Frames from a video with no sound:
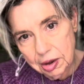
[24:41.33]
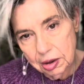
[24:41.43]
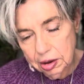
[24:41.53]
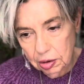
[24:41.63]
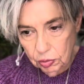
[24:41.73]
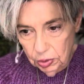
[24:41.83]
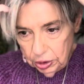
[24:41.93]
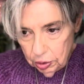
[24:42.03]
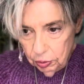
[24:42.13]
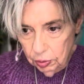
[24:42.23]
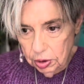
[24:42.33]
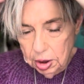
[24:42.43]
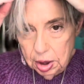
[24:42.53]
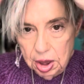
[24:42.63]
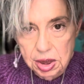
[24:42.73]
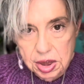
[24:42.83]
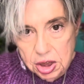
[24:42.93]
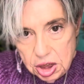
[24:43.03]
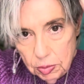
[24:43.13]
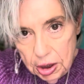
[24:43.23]
Oh, whoa! Isn't
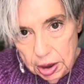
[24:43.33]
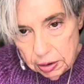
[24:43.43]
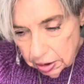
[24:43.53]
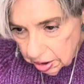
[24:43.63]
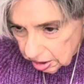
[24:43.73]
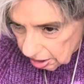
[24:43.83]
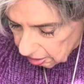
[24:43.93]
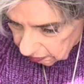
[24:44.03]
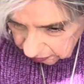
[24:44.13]
she wild? Look at that.